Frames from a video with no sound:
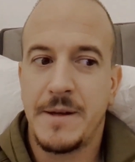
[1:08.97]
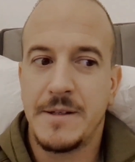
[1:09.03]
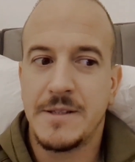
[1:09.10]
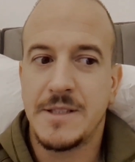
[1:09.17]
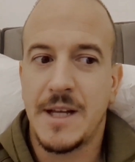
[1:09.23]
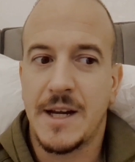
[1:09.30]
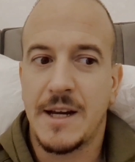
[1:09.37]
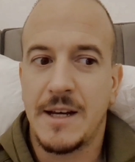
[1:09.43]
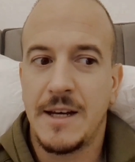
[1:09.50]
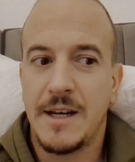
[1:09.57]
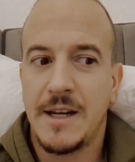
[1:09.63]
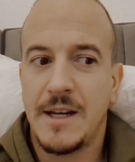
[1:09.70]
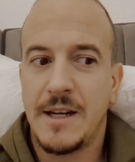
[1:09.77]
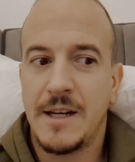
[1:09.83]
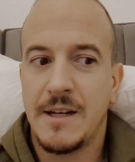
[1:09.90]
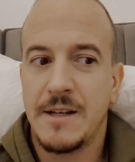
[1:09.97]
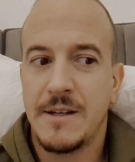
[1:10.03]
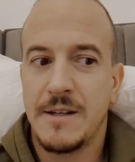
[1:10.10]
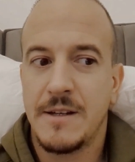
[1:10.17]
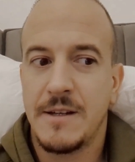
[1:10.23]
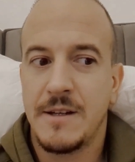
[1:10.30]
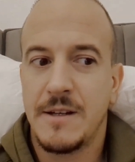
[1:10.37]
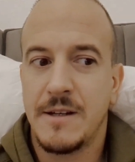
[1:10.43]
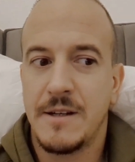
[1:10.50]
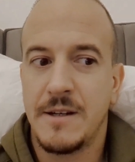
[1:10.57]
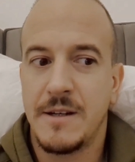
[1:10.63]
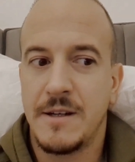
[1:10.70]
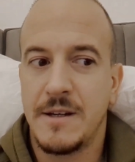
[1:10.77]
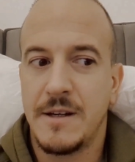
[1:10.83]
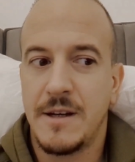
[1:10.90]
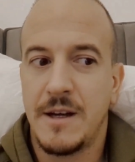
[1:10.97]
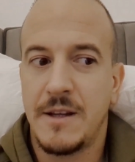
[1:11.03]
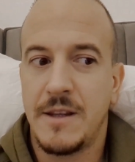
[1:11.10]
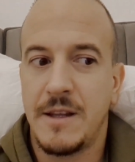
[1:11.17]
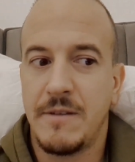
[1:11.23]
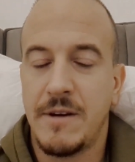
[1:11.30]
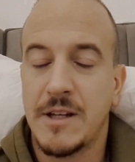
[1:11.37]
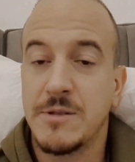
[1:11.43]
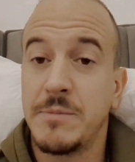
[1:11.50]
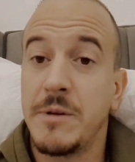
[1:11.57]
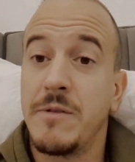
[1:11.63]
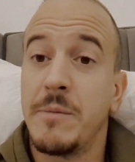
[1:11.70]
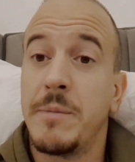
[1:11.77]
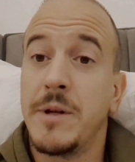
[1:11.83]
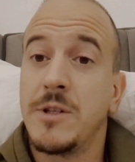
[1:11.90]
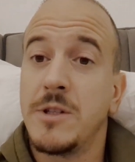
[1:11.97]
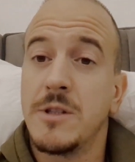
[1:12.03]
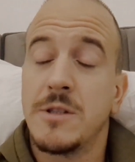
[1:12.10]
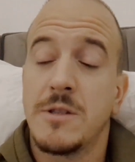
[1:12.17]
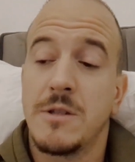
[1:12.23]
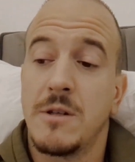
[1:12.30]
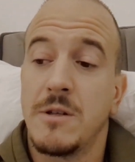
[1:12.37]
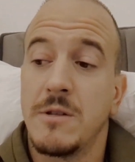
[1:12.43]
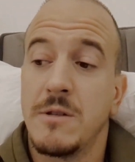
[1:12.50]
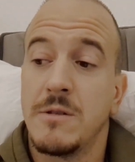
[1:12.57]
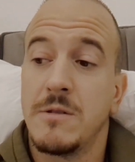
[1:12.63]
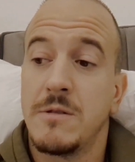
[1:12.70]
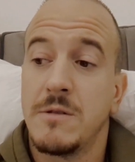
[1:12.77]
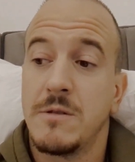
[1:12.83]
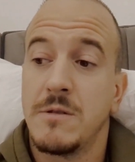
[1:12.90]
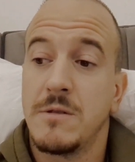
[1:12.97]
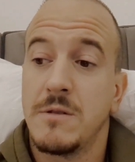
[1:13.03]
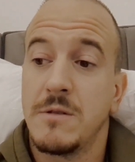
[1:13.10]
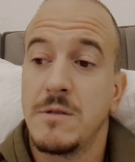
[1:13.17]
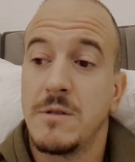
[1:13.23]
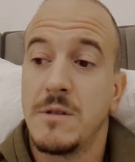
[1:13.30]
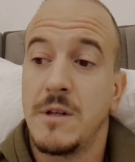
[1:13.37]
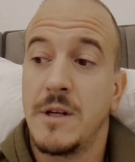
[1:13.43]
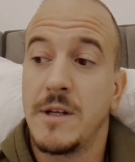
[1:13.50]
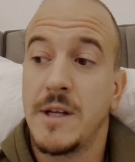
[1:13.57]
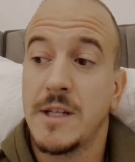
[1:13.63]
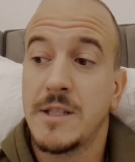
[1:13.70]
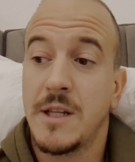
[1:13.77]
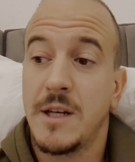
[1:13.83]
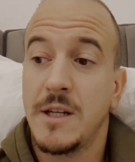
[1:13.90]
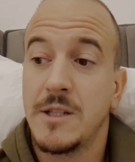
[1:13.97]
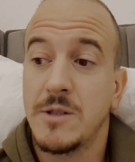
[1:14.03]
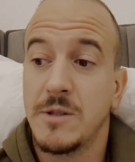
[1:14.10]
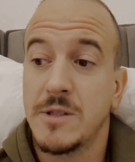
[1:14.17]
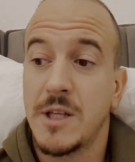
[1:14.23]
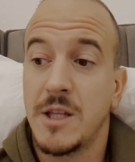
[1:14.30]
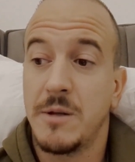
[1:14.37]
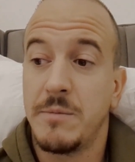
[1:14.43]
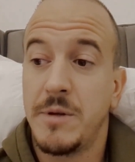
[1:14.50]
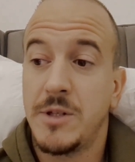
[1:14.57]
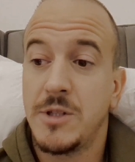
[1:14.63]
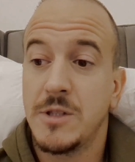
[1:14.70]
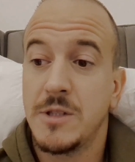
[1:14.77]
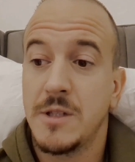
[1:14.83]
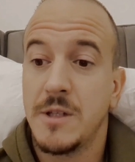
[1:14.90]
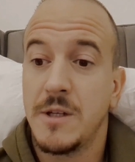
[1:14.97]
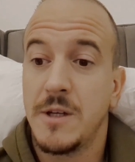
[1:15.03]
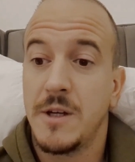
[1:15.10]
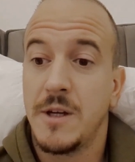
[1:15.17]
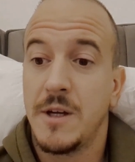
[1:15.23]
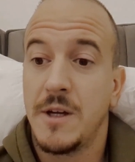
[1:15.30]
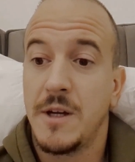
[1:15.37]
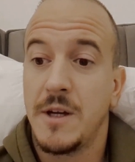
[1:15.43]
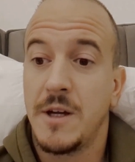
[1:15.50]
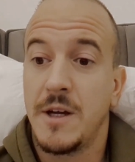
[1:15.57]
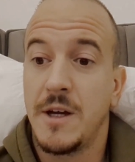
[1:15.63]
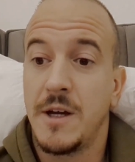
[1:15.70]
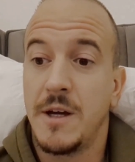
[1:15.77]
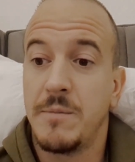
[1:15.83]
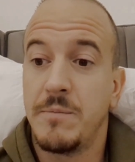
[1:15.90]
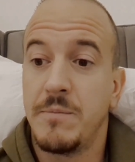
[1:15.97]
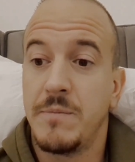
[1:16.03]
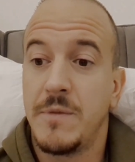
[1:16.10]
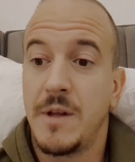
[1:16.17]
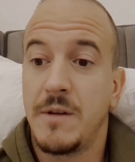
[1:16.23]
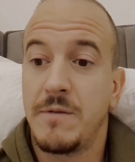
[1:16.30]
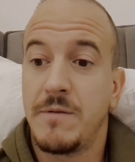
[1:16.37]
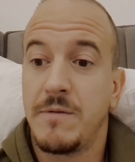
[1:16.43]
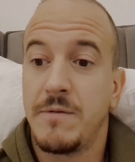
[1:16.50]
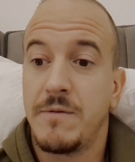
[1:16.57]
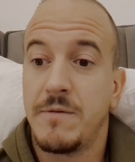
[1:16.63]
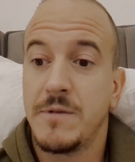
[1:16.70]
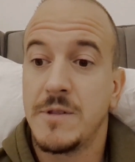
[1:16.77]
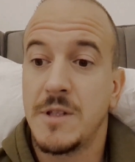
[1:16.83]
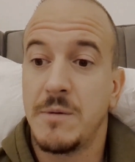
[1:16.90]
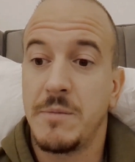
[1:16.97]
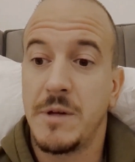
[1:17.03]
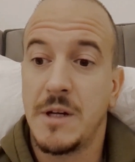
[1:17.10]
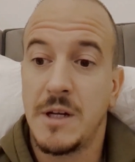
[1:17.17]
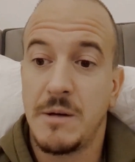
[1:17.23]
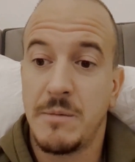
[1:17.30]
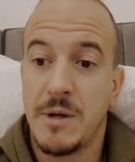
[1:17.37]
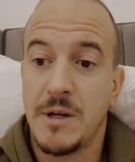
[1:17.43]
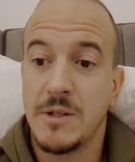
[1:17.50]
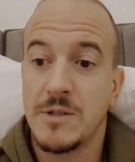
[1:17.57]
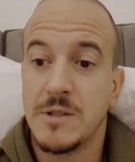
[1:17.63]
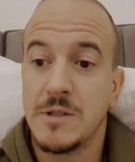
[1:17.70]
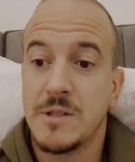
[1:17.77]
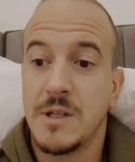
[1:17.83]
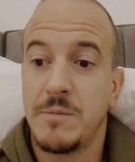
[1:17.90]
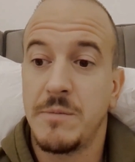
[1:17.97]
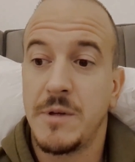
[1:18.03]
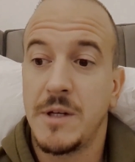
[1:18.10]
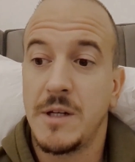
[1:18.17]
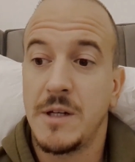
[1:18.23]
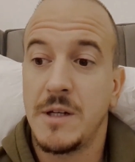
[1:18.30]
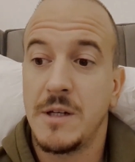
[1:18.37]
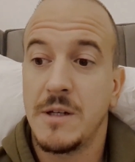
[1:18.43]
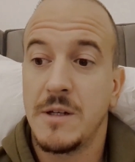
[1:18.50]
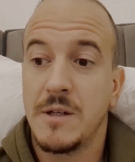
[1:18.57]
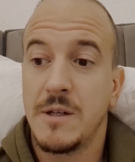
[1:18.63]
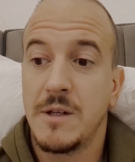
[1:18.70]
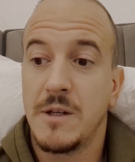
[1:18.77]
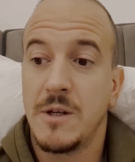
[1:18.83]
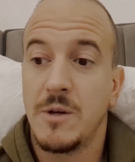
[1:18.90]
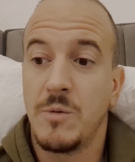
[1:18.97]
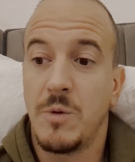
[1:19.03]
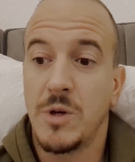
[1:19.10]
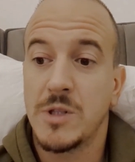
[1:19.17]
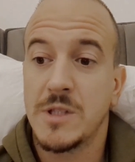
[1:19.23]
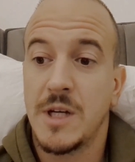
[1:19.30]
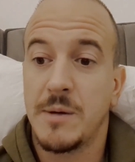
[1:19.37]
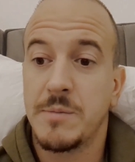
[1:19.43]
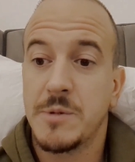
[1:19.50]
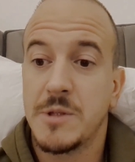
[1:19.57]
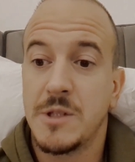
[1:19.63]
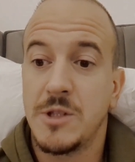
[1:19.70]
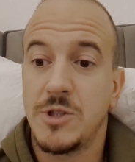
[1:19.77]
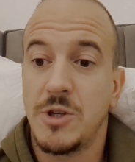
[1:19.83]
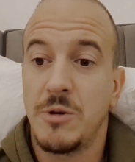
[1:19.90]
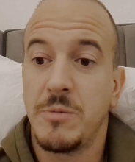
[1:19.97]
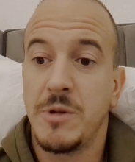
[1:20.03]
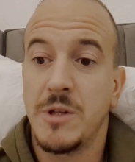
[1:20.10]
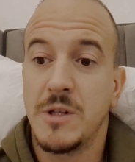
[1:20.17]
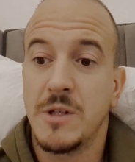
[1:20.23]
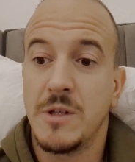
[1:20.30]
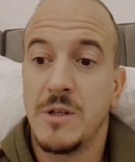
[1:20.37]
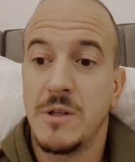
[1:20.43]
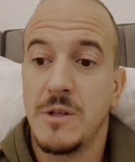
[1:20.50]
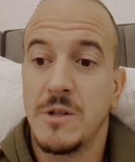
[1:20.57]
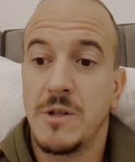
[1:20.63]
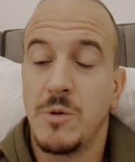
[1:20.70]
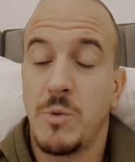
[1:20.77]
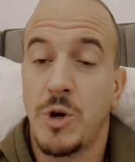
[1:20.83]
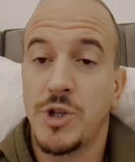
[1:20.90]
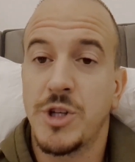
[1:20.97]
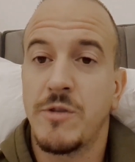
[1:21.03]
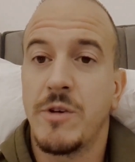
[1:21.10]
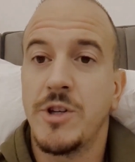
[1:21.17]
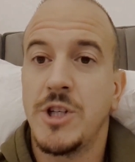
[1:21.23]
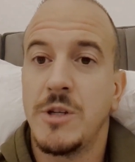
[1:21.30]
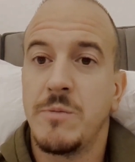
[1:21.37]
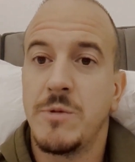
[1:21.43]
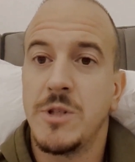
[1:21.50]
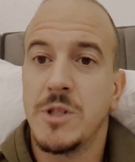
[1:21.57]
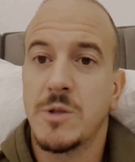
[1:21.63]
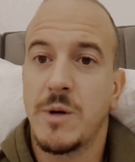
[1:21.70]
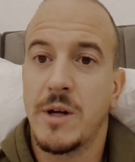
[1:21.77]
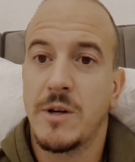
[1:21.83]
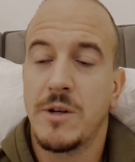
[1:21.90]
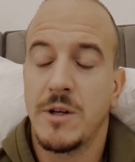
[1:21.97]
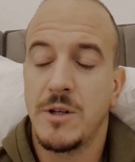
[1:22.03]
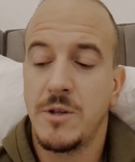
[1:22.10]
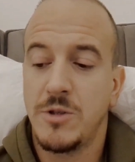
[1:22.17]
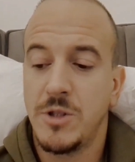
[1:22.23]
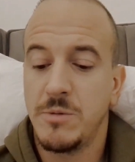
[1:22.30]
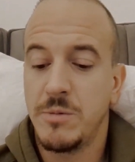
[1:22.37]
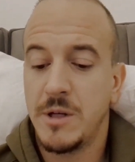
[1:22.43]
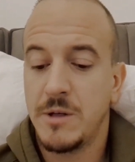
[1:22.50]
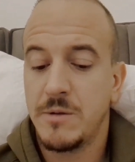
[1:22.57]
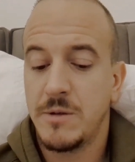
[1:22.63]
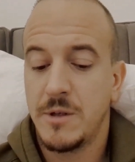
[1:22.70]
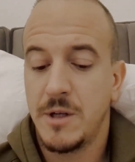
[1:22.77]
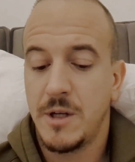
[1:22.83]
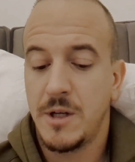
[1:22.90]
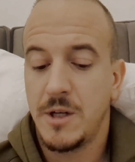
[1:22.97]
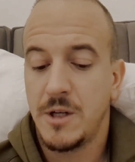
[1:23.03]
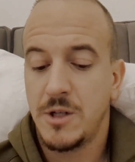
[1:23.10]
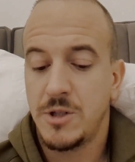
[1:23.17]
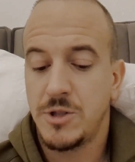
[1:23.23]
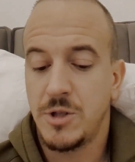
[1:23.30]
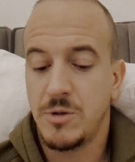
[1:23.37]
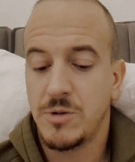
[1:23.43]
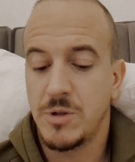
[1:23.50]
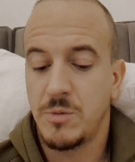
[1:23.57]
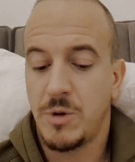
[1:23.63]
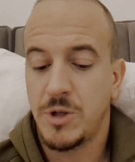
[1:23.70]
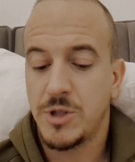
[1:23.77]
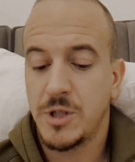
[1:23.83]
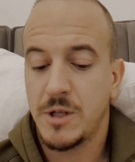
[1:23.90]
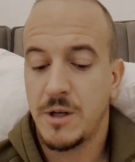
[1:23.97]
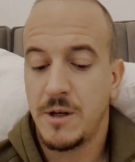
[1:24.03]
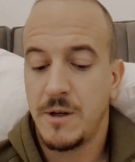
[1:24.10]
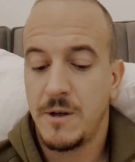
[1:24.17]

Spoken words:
Secondly, they've asked me for pictures on yesterday, so I sent them pictures. They've sent me emails and sent me WhatsApps to show me the washing regime, which is quite good on YouTube now. Shows the washing.